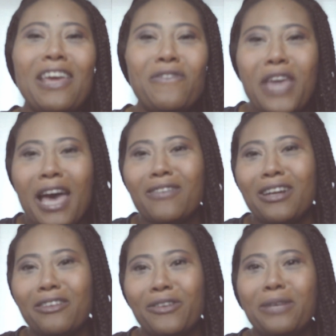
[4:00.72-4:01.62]
if you have
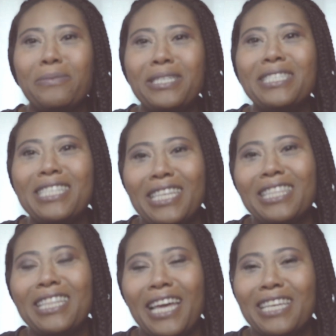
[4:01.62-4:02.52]
not already, please click
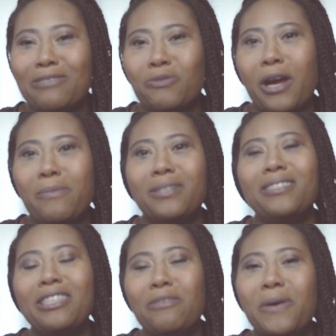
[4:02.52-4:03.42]
the like, subscribe
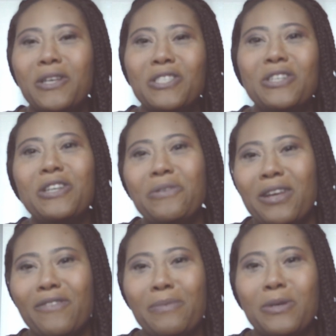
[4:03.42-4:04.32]
button, hit the bell so you know
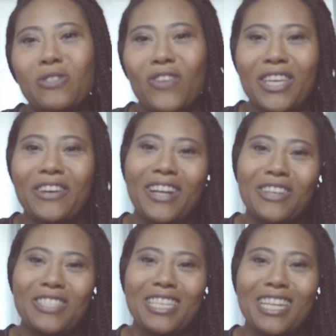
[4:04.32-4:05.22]
whenever I post a video, and I'll see